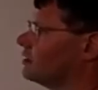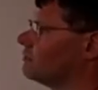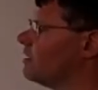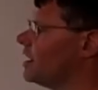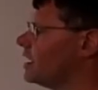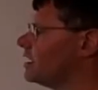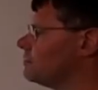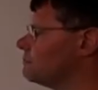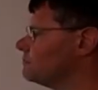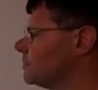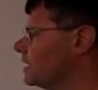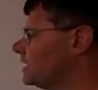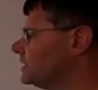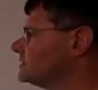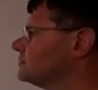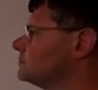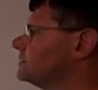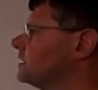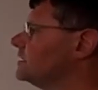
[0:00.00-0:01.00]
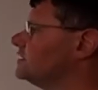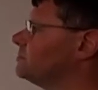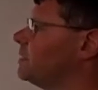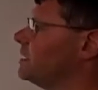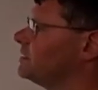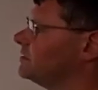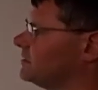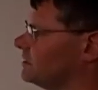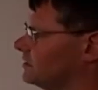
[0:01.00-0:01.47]
Right, relational
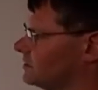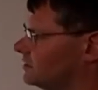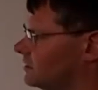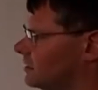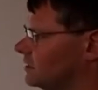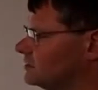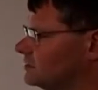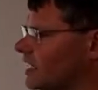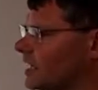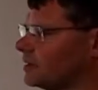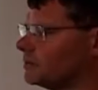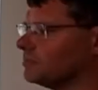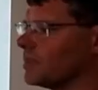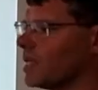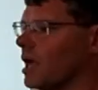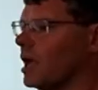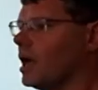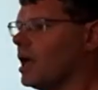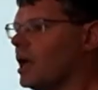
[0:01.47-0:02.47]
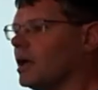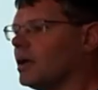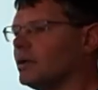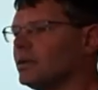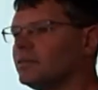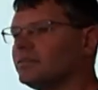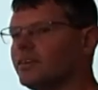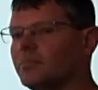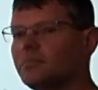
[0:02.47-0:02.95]
databases. So,
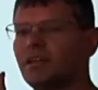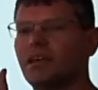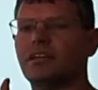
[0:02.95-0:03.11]
some